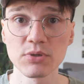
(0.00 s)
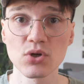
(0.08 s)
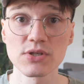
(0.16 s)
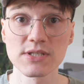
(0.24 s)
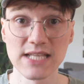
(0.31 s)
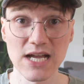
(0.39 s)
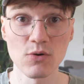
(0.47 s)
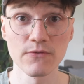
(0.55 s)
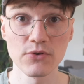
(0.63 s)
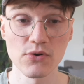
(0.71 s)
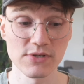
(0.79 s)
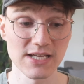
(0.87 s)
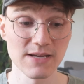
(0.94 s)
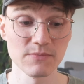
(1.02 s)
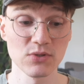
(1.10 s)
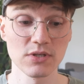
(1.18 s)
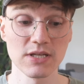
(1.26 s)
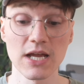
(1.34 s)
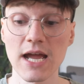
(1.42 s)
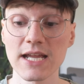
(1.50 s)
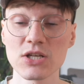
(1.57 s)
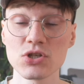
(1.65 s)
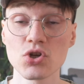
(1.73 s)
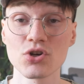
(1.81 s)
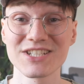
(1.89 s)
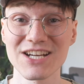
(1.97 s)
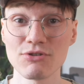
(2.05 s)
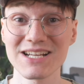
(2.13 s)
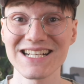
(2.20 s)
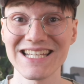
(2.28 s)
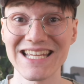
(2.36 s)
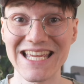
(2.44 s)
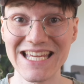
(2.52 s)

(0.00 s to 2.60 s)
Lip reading: because now, of course, I can talk directly